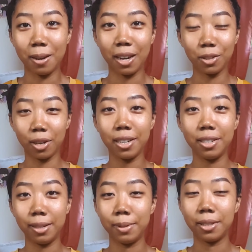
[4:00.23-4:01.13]
I tried
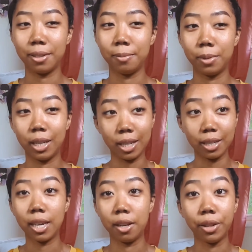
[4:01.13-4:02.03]
DMing them like
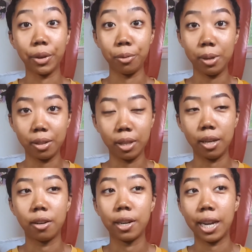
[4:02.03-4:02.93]
again like a week
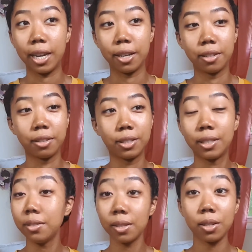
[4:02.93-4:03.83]
later and
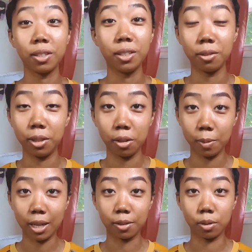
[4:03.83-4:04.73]
since then literally nobody
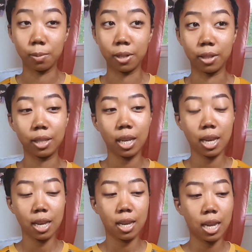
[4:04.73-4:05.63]
has responded.
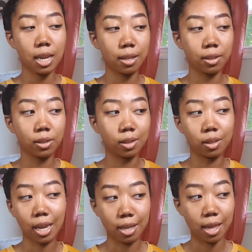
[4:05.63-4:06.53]
It is
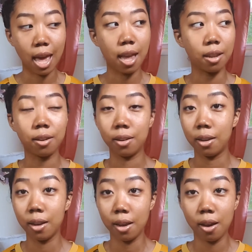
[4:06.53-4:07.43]
like the end
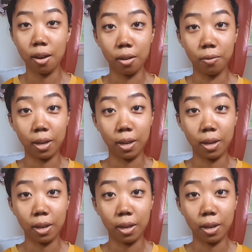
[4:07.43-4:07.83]
of